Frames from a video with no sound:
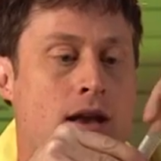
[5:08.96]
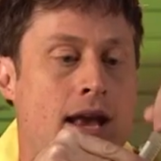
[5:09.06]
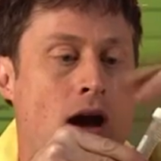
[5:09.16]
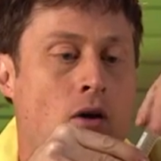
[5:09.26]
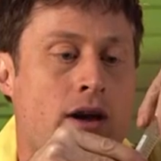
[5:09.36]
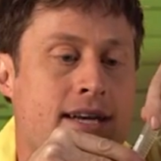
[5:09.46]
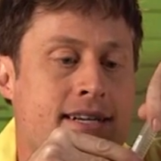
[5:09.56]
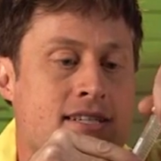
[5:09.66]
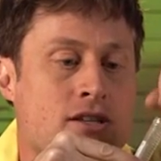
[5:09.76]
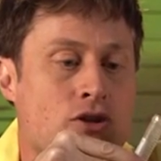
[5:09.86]
Now, it
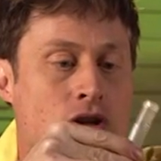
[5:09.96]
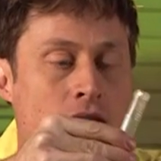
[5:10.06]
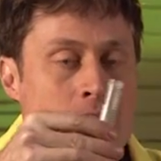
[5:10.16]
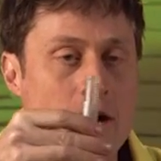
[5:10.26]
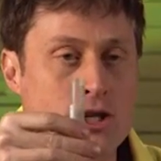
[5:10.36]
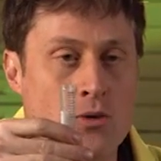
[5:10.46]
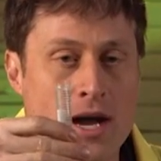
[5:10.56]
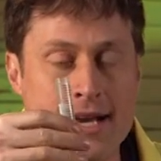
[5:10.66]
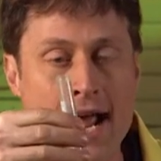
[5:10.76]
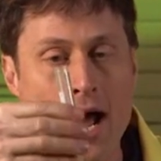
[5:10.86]
doesn't look like much
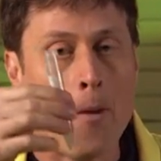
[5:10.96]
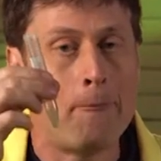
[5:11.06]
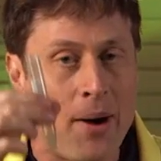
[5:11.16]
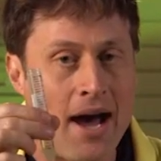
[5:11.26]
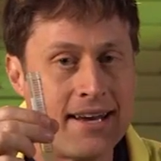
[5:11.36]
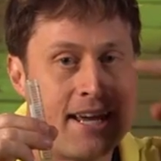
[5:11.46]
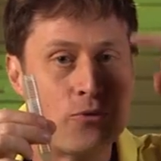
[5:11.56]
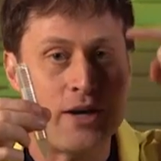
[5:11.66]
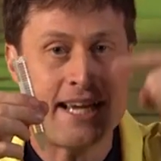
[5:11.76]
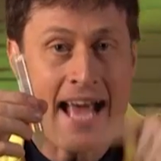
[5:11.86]
right now, but
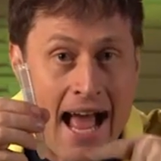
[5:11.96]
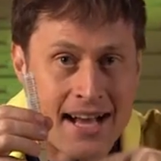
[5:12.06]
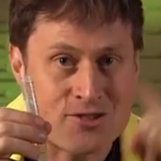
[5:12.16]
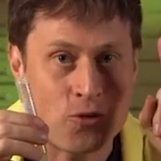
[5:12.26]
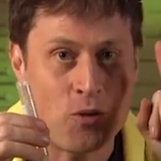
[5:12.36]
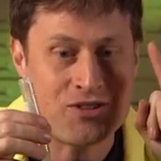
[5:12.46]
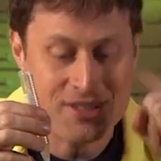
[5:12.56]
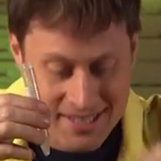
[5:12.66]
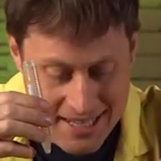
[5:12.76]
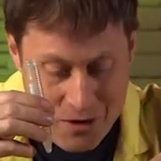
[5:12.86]
it reacts with
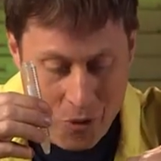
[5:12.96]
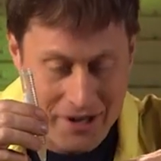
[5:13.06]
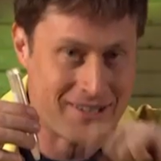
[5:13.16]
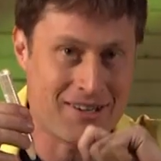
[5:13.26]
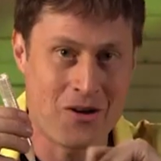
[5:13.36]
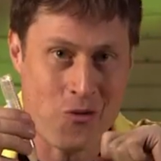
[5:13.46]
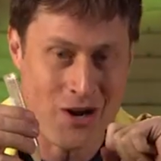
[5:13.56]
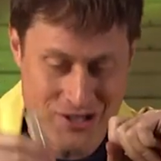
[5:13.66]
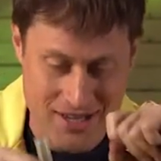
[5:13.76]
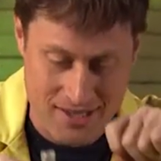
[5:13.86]
seawater.
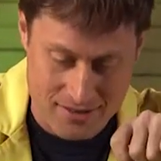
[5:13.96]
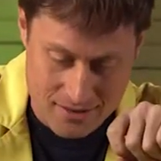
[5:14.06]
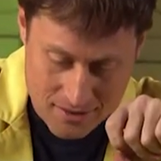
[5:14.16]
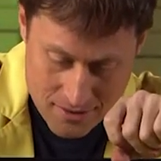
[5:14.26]
Watch this.